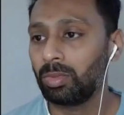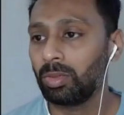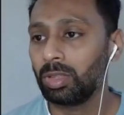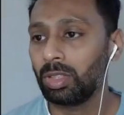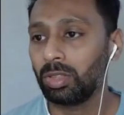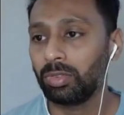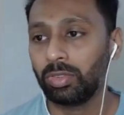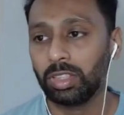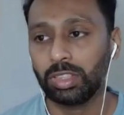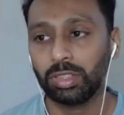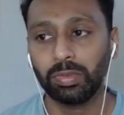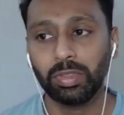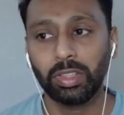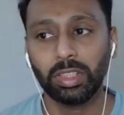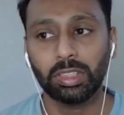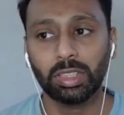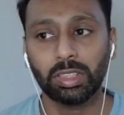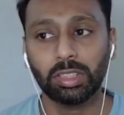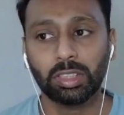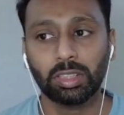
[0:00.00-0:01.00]
the first
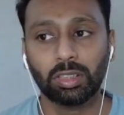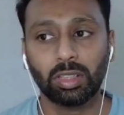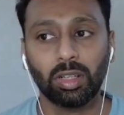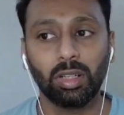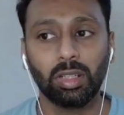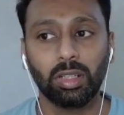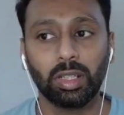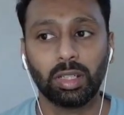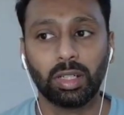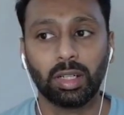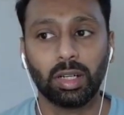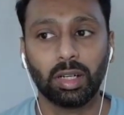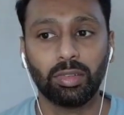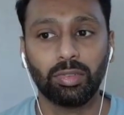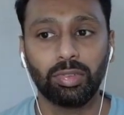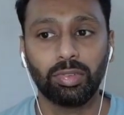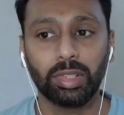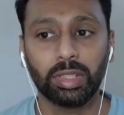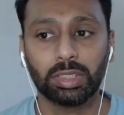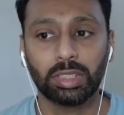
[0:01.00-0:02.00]
feature is called the cut
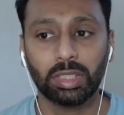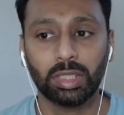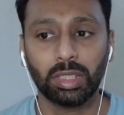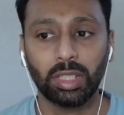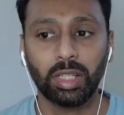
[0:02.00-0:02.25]
feature.